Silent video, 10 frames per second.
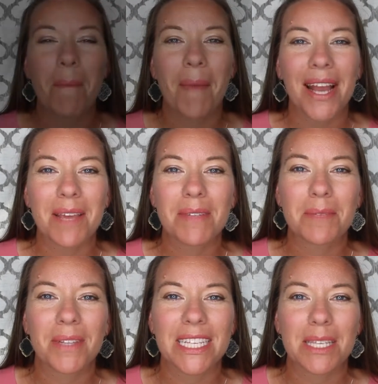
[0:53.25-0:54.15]
my name is
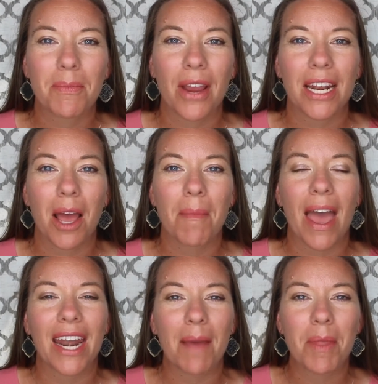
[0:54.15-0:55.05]
Melissa Branham
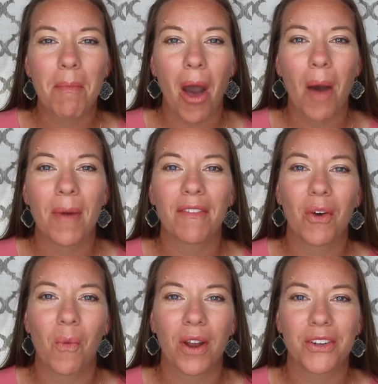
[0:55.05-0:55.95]
and I'm the mom of
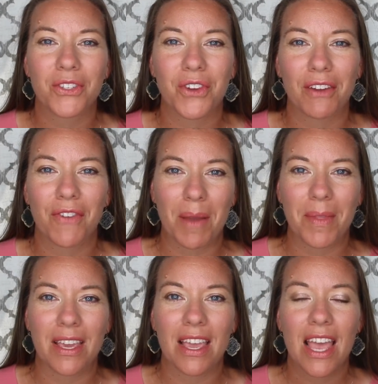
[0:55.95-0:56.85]
the
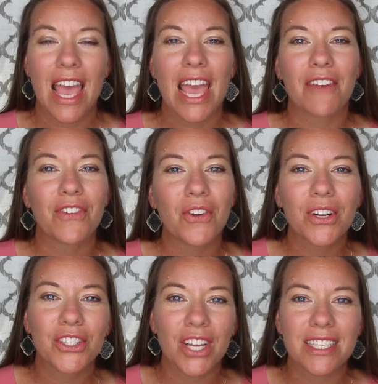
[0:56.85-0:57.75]
WanderStruck.Family. If
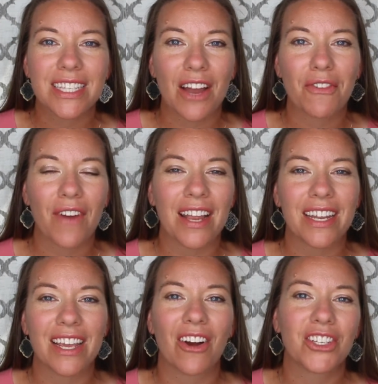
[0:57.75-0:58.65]
you're just now
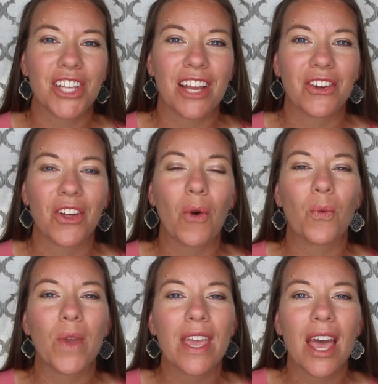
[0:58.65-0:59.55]
finding our channel,
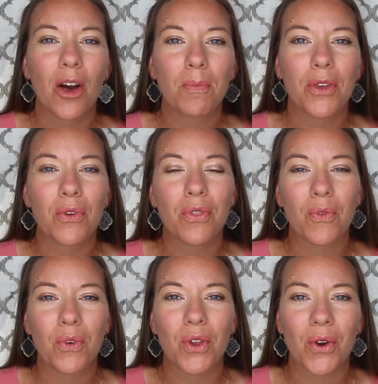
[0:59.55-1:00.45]
we help you
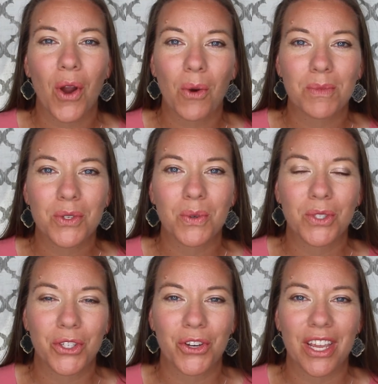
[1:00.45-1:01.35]
through your
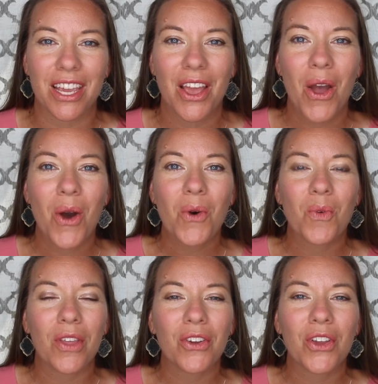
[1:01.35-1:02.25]
homeschool journey.
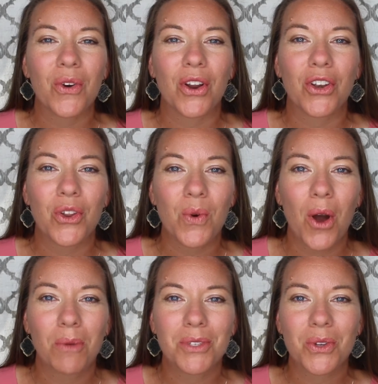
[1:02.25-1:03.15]
Whether you are a new
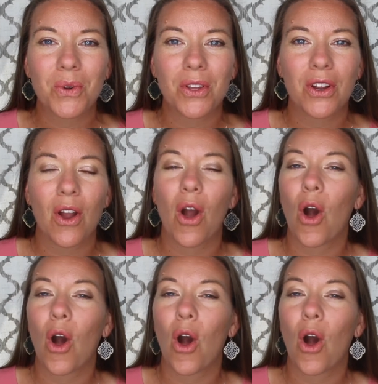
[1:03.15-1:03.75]
homeschooler,